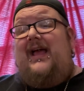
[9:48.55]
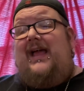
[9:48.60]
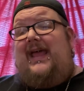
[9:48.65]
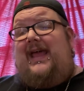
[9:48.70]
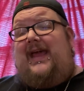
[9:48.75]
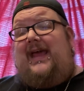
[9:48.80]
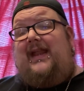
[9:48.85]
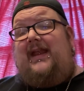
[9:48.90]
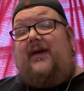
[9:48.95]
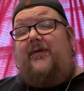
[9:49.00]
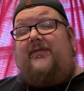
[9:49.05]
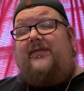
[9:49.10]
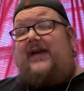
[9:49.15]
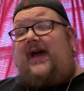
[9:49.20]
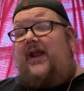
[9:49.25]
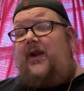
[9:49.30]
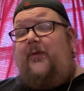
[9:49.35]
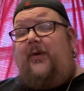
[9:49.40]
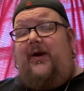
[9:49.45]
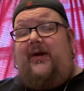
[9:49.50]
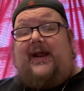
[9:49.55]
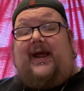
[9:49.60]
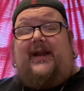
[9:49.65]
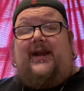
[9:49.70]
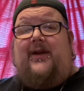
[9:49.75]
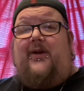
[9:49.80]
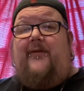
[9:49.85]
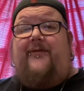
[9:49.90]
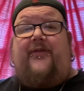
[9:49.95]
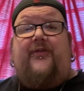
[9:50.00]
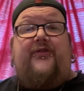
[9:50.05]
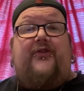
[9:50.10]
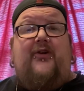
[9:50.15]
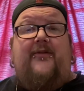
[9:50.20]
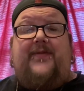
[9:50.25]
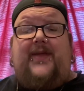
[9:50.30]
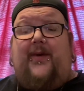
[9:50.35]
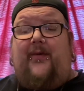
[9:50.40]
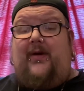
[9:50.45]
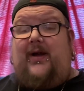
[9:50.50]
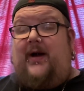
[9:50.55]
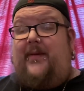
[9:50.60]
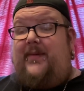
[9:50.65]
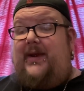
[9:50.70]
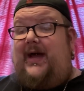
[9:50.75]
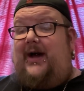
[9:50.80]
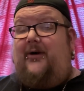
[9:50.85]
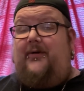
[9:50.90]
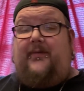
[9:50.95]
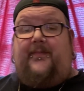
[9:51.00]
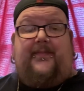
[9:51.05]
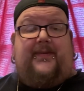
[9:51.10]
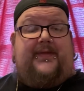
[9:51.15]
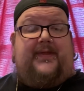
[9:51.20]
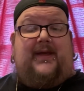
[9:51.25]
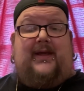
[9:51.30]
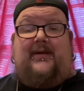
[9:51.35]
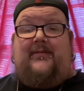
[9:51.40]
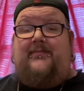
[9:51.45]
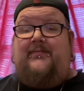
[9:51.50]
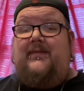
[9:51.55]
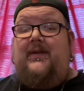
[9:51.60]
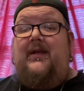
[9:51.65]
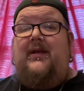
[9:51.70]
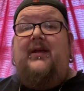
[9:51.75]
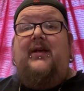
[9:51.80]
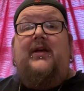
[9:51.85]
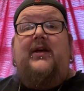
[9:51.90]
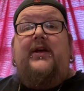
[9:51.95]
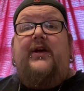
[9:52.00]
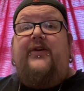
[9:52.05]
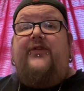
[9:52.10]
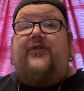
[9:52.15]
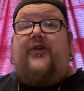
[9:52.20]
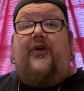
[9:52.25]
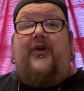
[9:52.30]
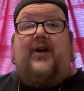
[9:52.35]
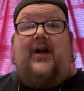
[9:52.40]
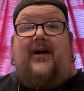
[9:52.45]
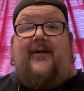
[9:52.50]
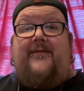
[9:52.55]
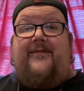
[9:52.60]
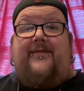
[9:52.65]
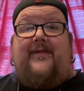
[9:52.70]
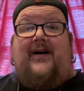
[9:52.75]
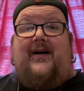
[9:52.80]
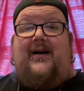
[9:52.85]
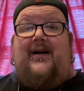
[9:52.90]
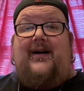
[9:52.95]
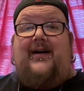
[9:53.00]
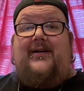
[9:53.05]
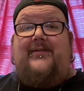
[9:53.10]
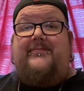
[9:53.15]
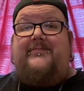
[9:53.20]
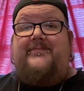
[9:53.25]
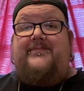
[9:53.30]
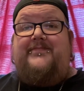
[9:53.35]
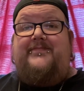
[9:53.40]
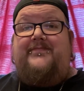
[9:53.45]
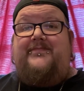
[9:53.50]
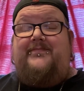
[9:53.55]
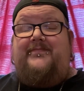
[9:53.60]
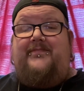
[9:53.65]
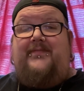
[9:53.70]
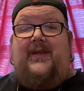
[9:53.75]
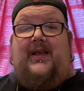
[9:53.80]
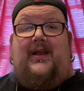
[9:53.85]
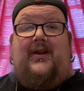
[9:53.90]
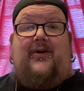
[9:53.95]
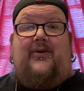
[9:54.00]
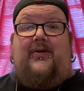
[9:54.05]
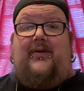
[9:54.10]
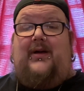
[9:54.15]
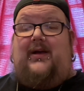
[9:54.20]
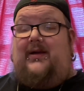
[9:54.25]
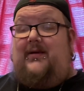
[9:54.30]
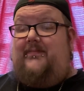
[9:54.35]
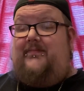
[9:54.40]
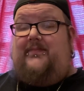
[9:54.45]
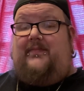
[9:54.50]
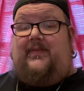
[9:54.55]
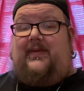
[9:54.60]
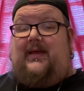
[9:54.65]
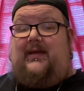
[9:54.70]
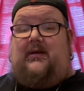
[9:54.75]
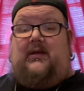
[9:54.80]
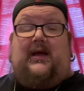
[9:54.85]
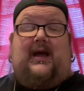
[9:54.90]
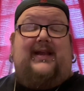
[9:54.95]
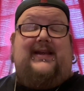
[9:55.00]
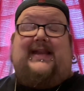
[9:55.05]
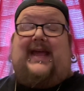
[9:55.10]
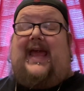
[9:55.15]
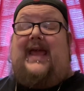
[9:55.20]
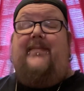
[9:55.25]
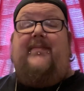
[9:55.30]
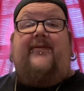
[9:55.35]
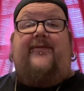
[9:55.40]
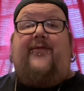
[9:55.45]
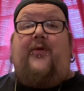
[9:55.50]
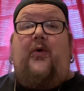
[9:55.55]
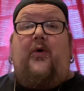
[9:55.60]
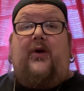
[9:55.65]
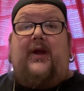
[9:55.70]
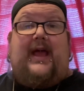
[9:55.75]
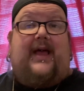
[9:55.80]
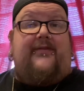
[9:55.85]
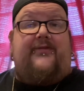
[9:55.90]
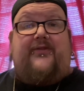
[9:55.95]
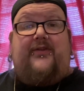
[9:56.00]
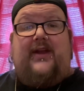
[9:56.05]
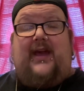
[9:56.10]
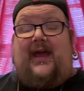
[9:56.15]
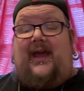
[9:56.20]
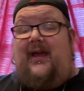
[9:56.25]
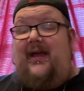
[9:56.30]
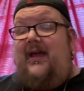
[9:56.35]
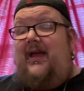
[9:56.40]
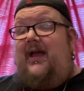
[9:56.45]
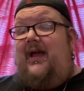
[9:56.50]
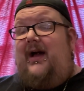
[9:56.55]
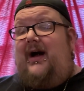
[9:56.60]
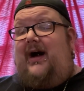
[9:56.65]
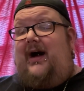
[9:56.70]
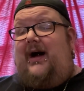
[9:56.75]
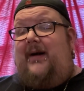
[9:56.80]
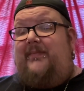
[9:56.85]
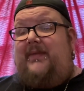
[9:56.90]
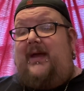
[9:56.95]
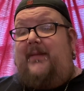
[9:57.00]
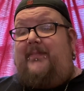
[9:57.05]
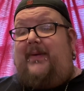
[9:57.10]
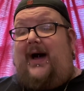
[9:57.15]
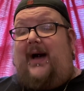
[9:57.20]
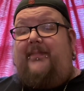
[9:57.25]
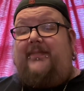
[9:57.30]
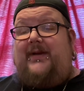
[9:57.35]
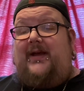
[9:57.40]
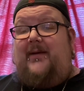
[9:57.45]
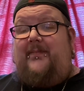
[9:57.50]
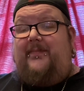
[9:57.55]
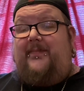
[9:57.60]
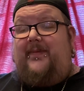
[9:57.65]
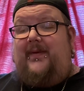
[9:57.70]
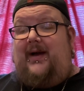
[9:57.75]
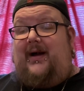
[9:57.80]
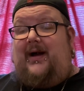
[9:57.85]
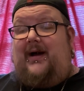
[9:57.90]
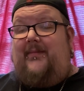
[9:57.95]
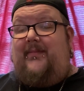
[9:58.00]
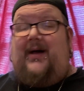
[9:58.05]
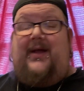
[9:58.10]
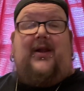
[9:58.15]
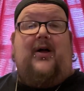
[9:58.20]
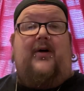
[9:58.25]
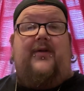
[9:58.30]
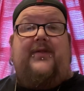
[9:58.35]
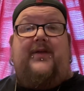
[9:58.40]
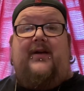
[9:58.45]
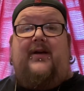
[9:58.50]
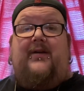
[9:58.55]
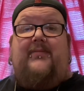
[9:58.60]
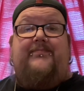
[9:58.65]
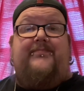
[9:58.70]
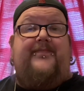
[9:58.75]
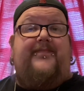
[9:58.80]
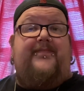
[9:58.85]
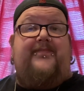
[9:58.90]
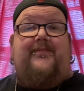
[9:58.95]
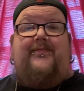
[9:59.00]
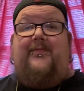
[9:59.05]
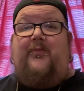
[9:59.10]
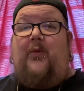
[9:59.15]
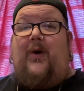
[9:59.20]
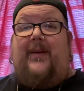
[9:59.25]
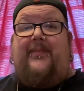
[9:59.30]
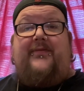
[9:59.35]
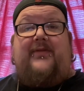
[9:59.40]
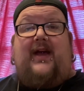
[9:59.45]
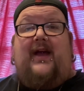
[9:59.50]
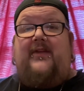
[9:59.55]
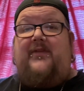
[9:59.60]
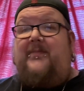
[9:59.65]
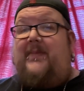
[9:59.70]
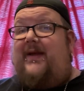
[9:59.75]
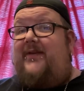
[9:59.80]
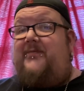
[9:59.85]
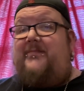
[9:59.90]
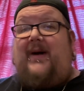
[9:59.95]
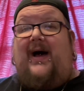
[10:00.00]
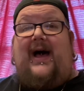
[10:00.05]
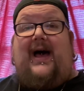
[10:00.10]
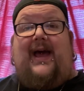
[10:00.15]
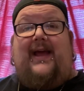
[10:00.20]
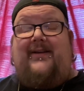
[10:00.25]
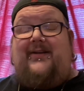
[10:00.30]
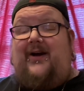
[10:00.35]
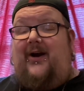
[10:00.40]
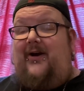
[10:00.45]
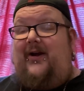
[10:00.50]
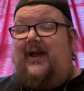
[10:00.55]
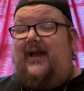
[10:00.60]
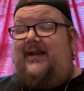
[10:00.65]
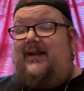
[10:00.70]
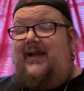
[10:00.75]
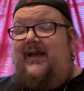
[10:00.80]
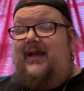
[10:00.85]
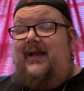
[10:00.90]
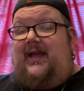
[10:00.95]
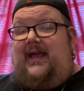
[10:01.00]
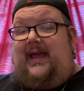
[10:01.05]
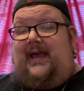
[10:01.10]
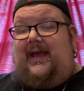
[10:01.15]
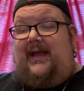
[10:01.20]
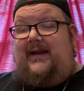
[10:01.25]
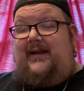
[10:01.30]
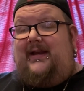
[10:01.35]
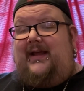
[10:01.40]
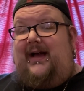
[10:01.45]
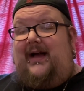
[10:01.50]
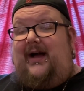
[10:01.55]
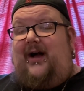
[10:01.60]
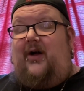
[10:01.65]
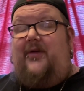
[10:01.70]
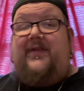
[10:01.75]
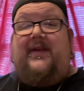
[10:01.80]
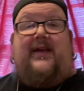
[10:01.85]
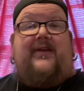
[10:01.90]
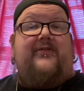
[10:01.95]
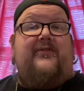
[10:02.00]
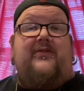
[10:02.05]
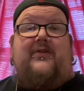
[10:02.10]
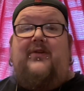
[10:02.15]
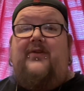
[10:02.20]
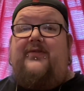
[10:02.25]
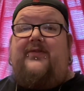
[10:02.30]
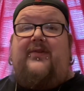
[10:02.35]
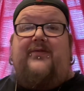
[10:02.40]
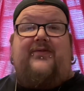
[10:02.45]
And it was kind of weird. I didn't know for sure if they were coming out. But then, sure enough, you know, a day before yesterday, they popped up on all the websites, Best Buy, Target, and all the exclusives